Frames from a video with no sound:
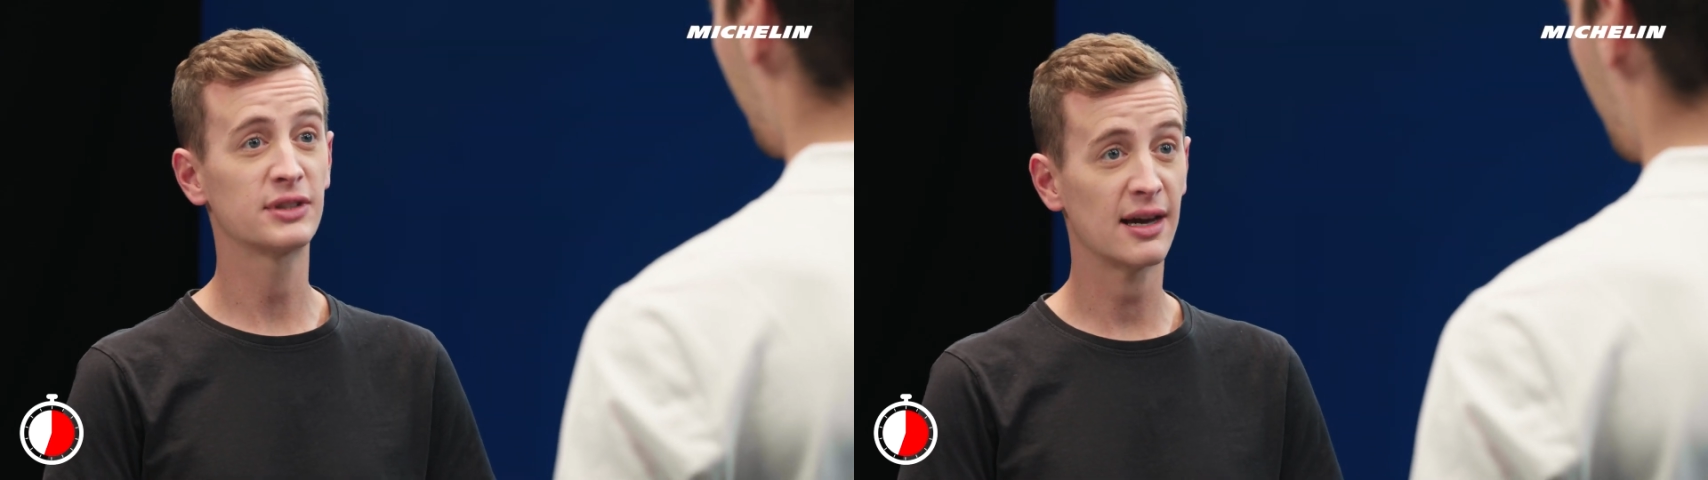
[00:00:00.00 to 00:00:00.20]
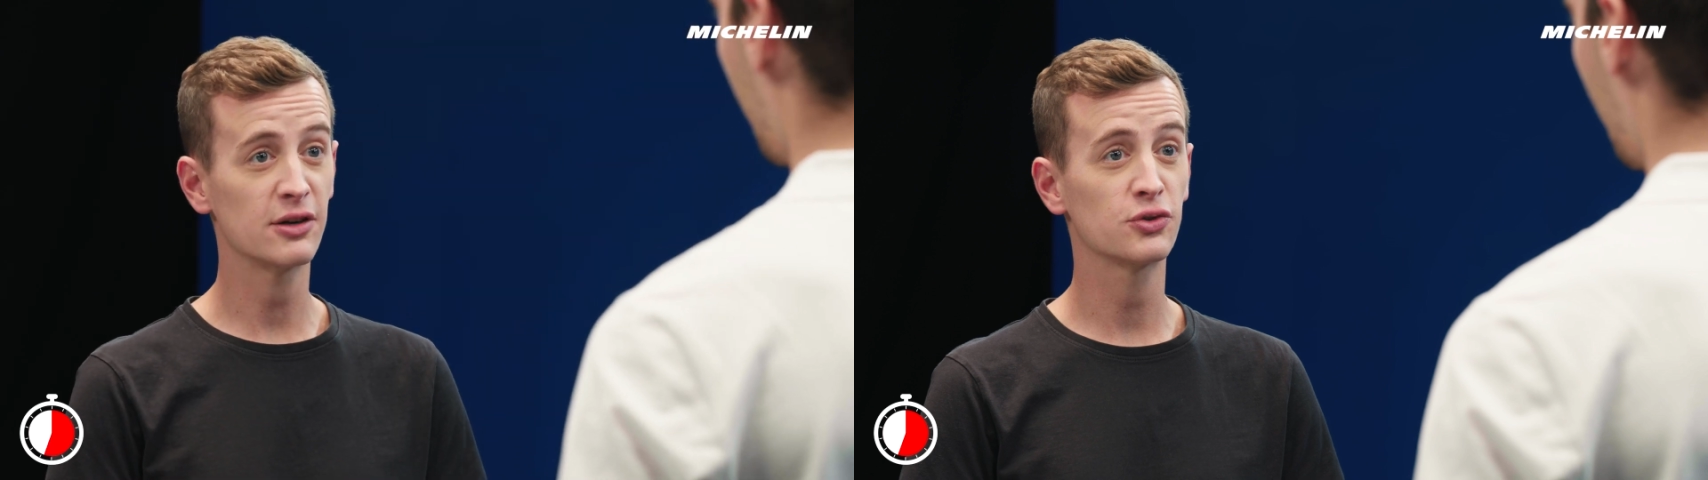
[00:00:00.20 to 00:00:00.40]

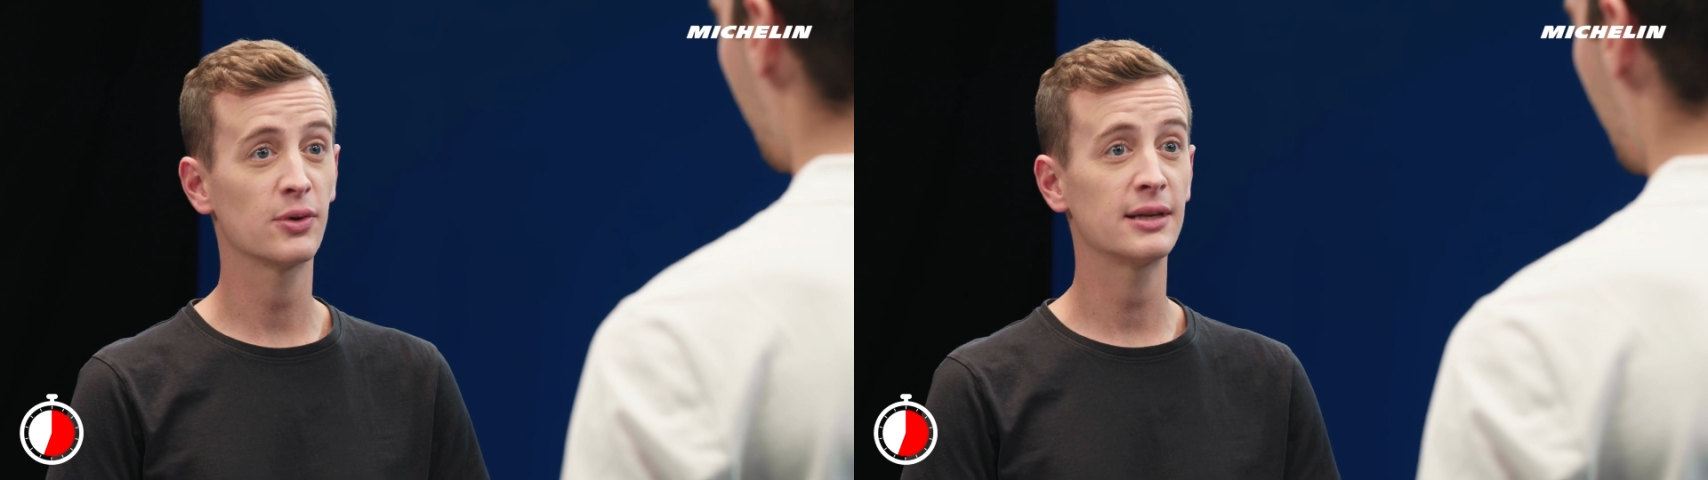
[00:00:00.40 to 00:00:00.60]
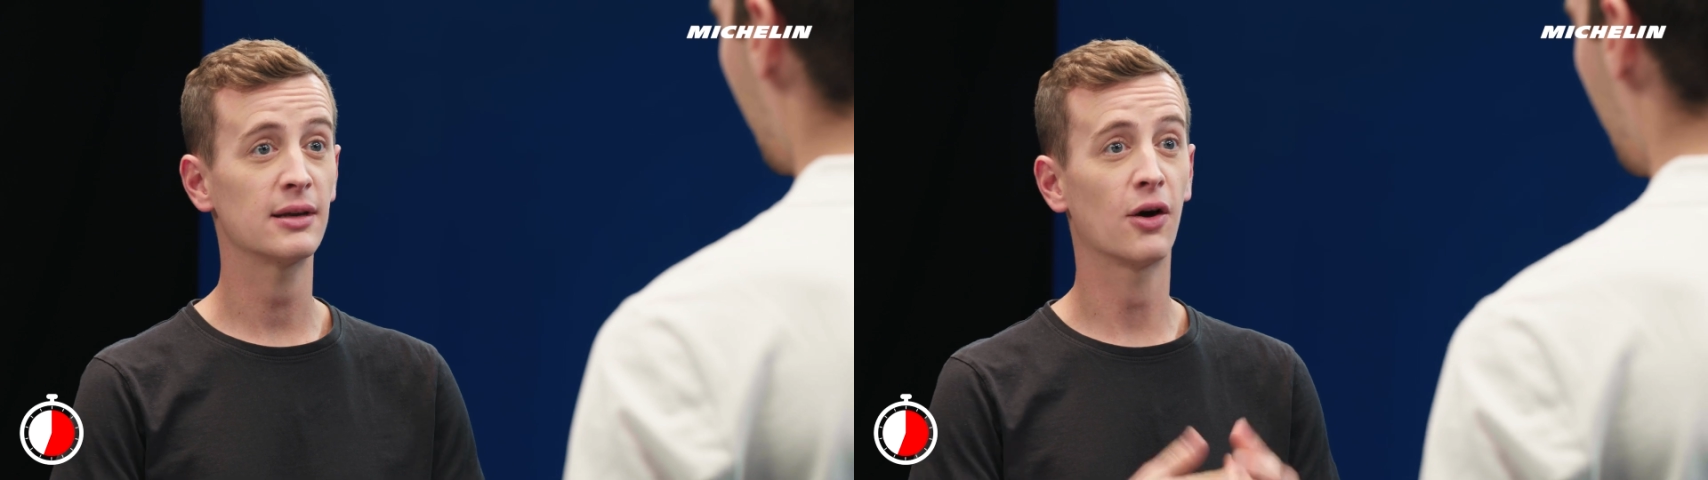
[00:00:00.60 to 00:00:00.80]
tire
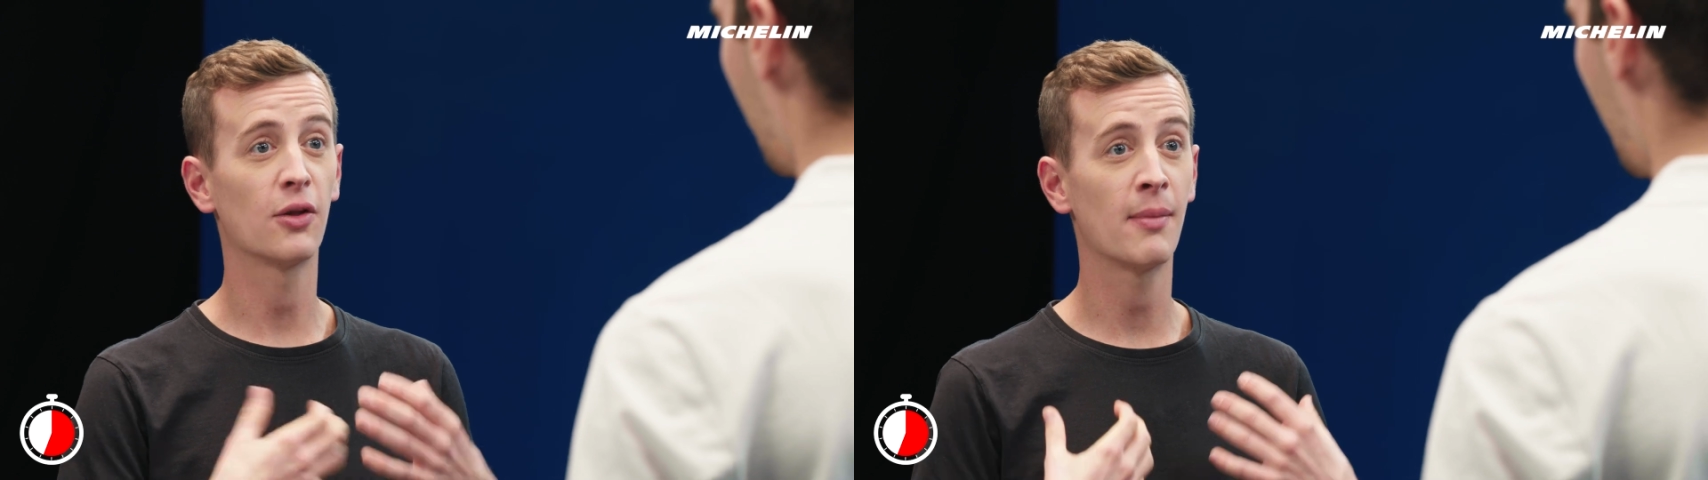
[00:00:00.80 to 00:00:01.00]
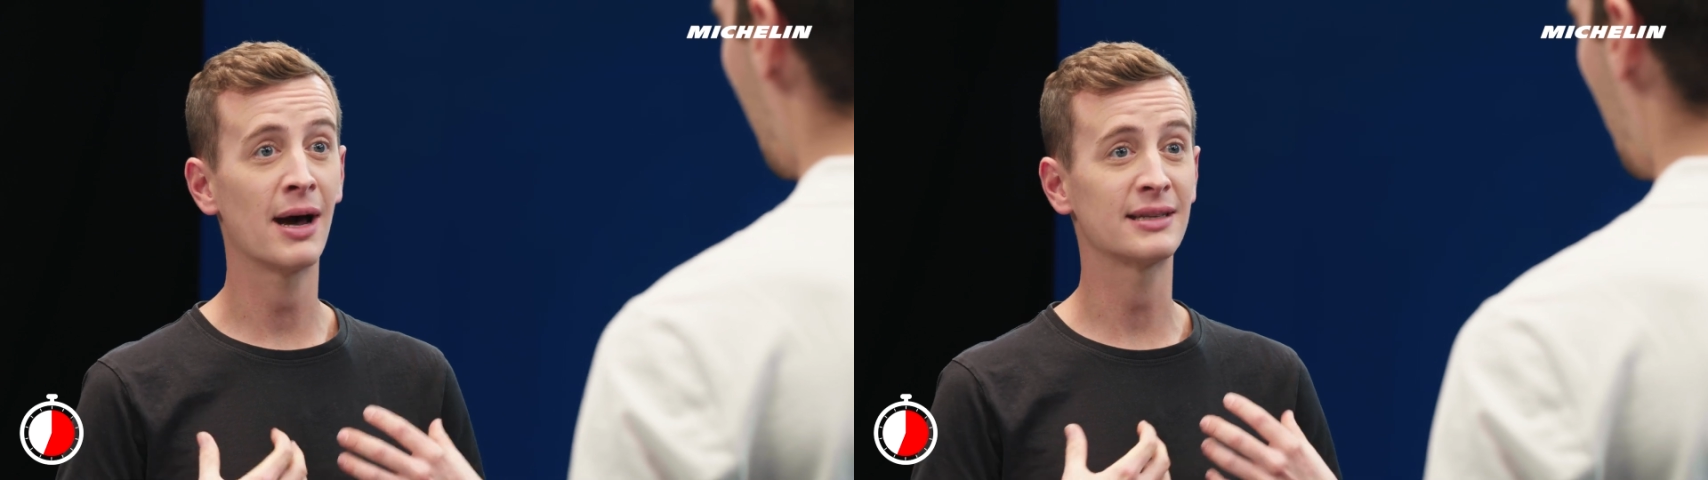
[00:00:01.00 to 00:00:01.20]
tread
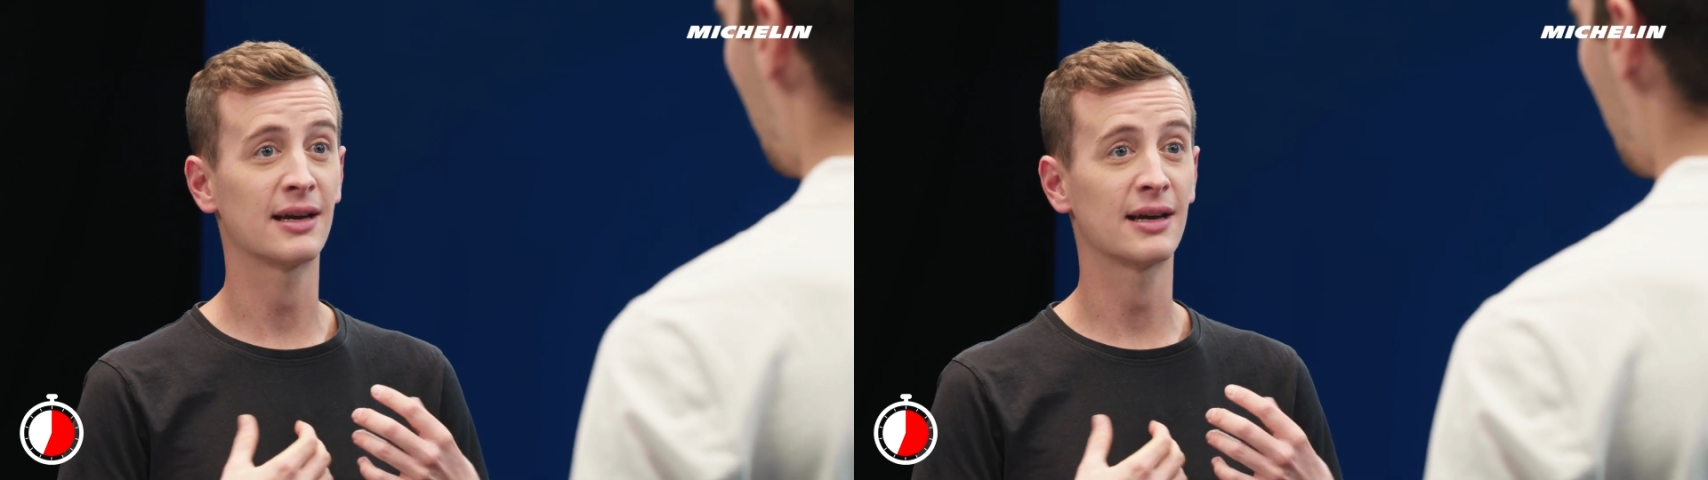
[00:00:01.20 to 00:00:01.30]
on my